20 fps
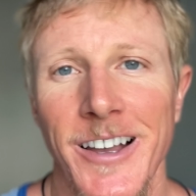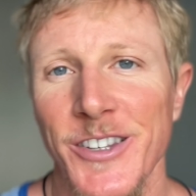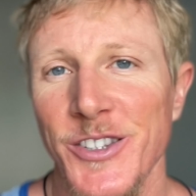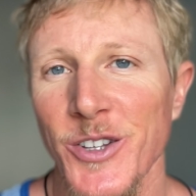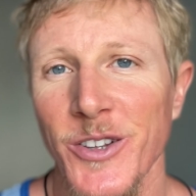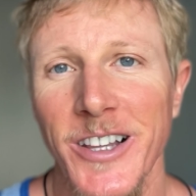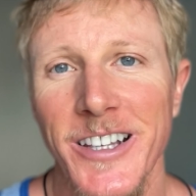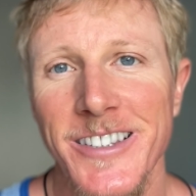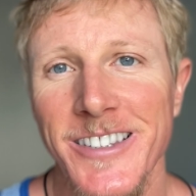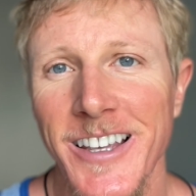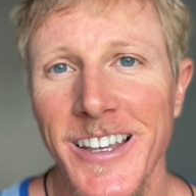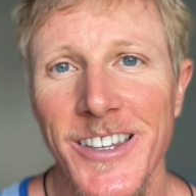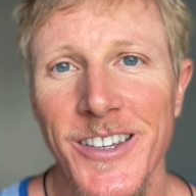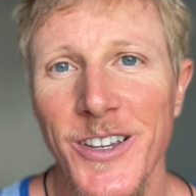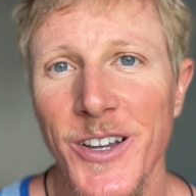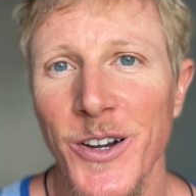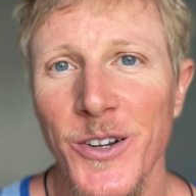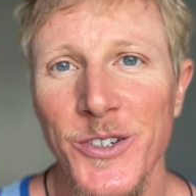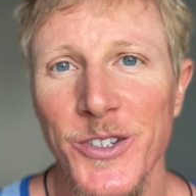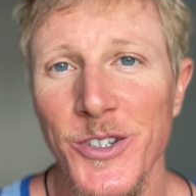So let's say you
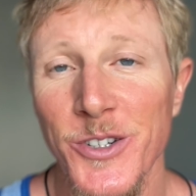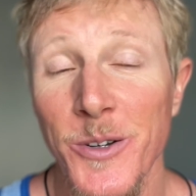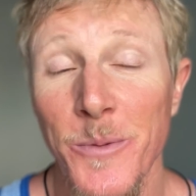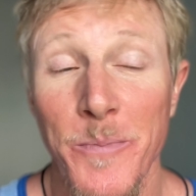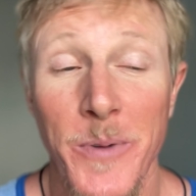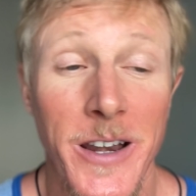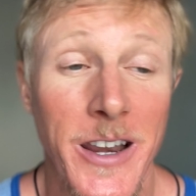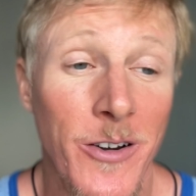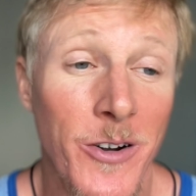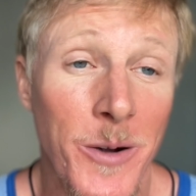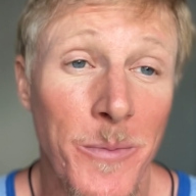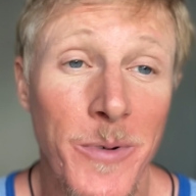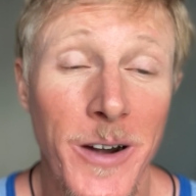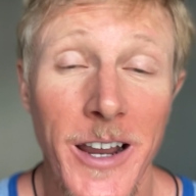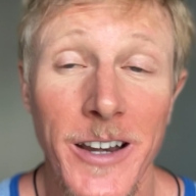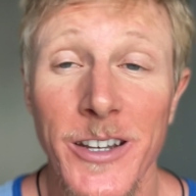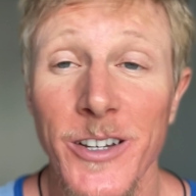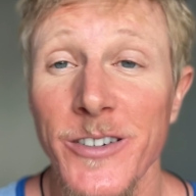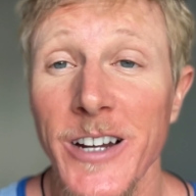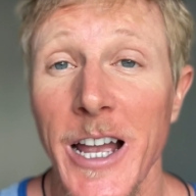go to Panera
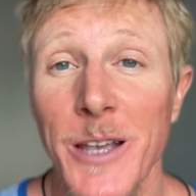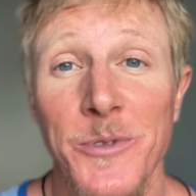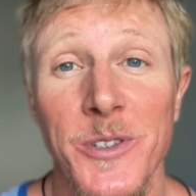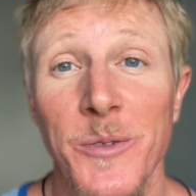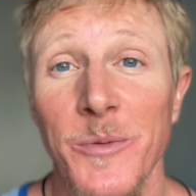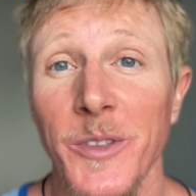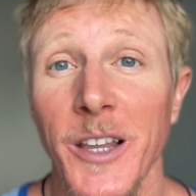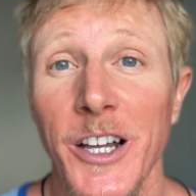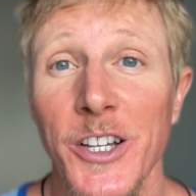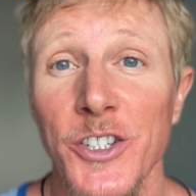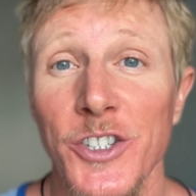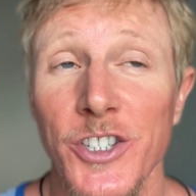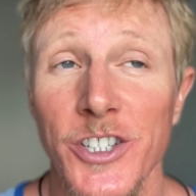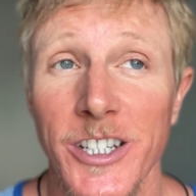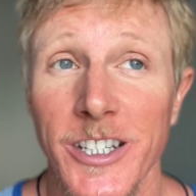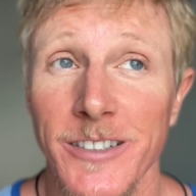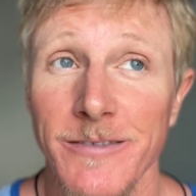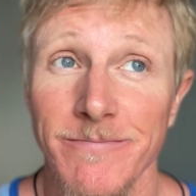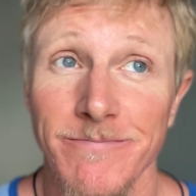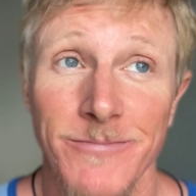Bread to grab some lunch
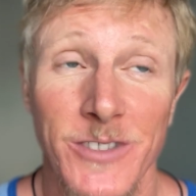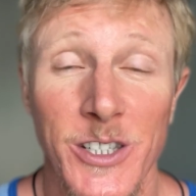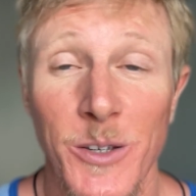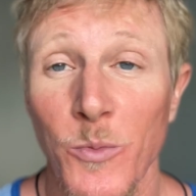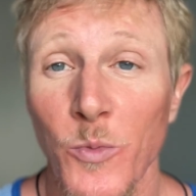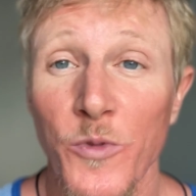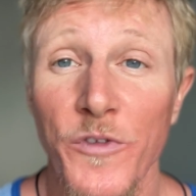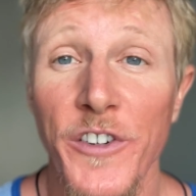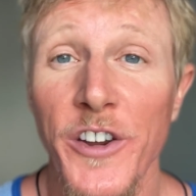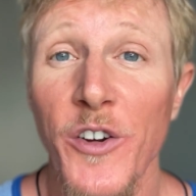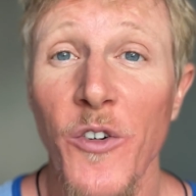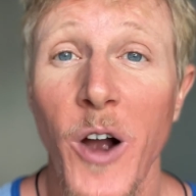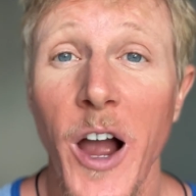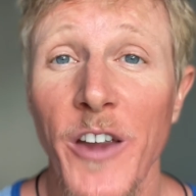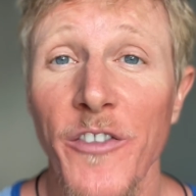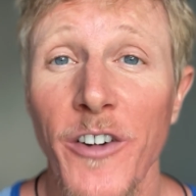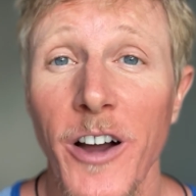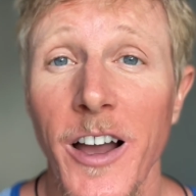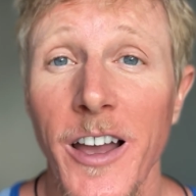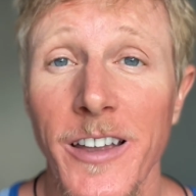and some free
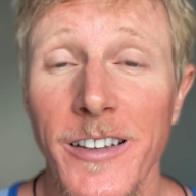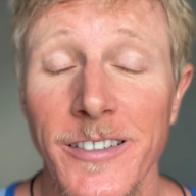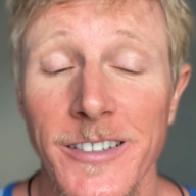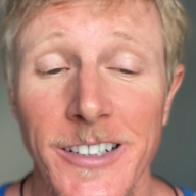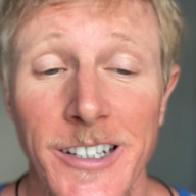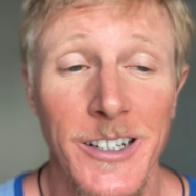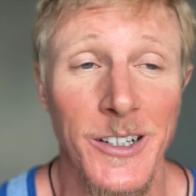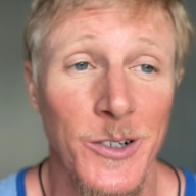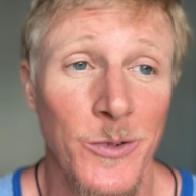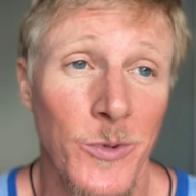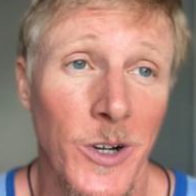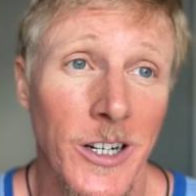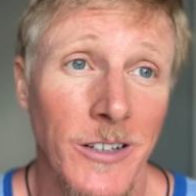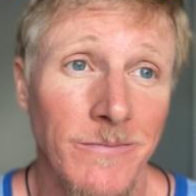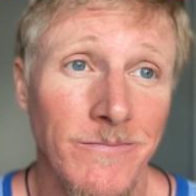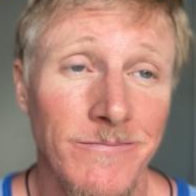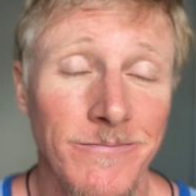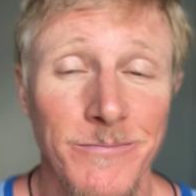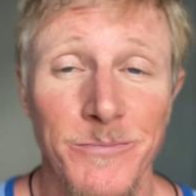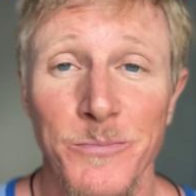Wi-Fi.
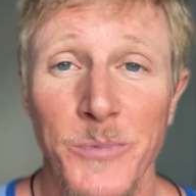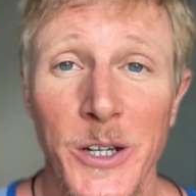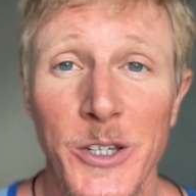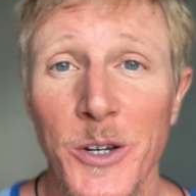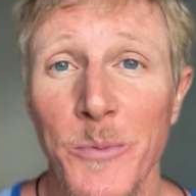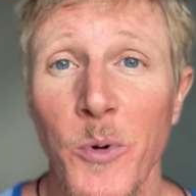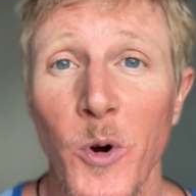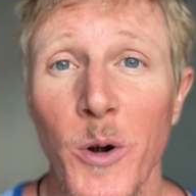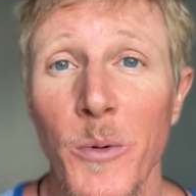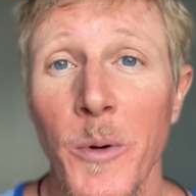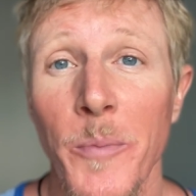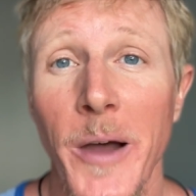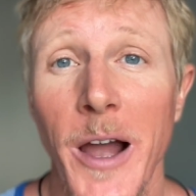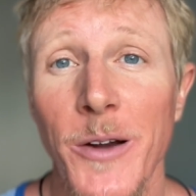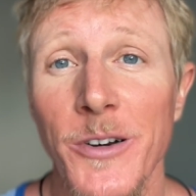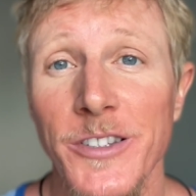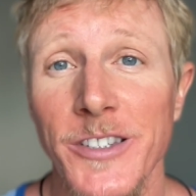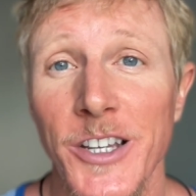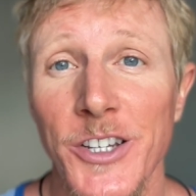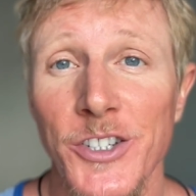Well, bring your portable
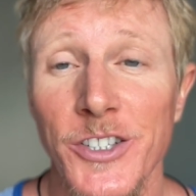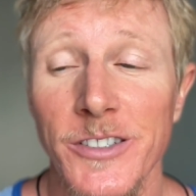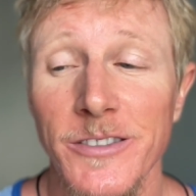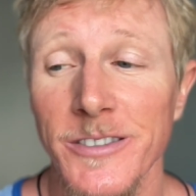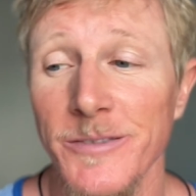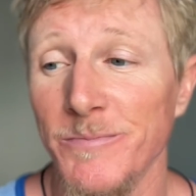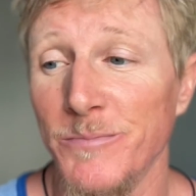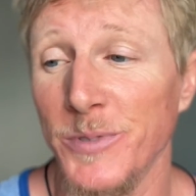power station and